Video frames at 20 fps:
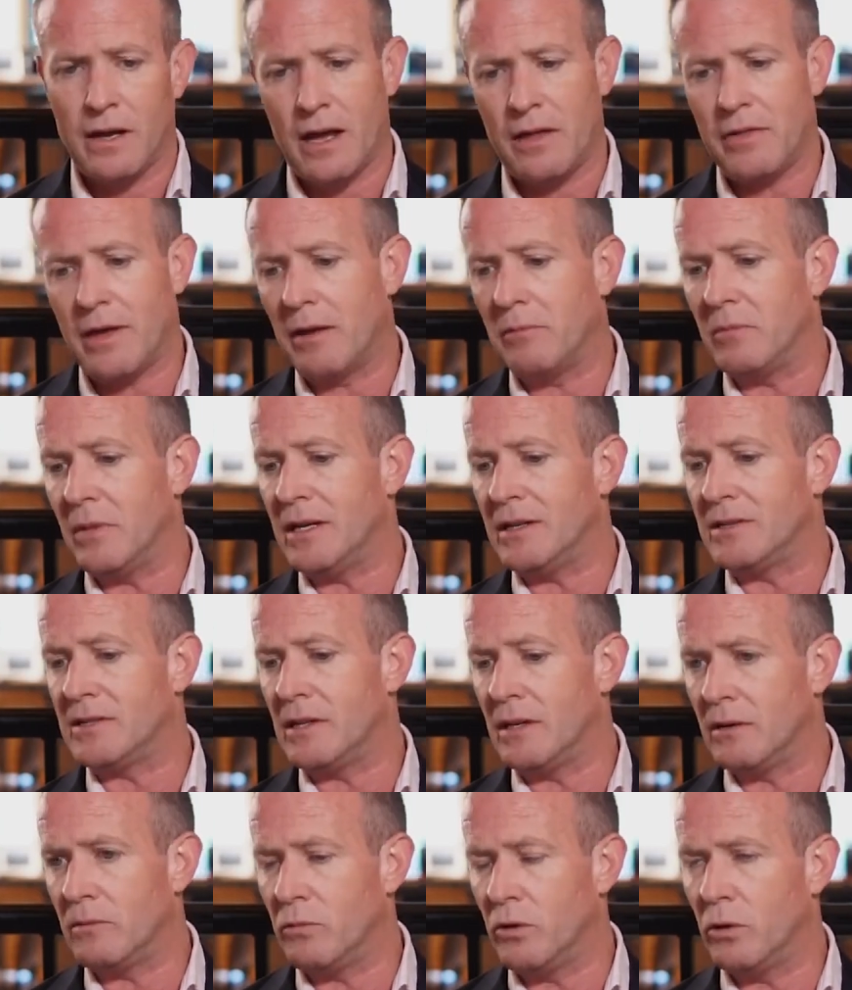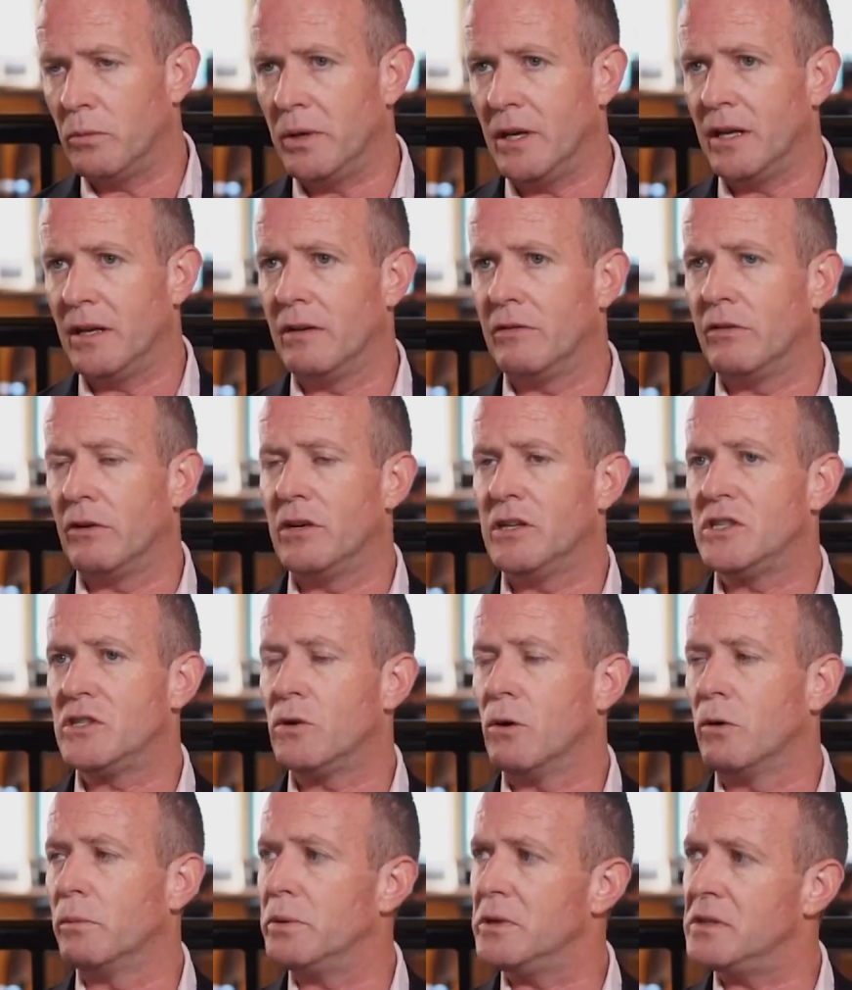And that means that we'll be in a very
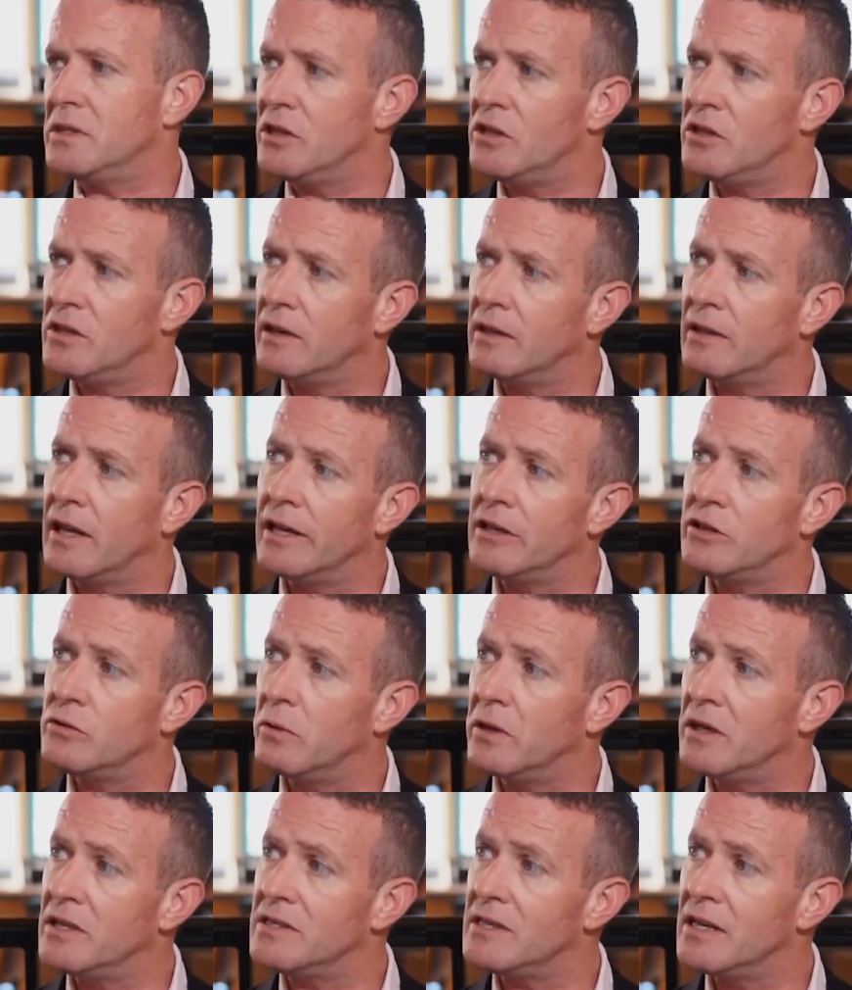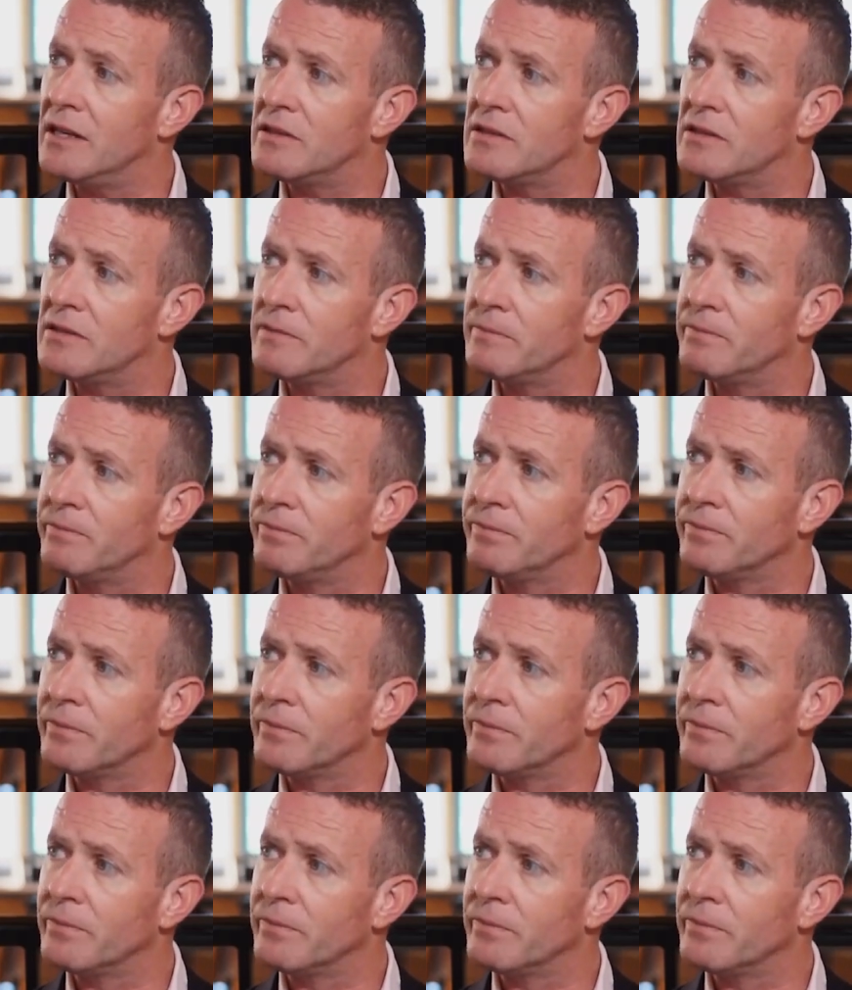strong position in late 26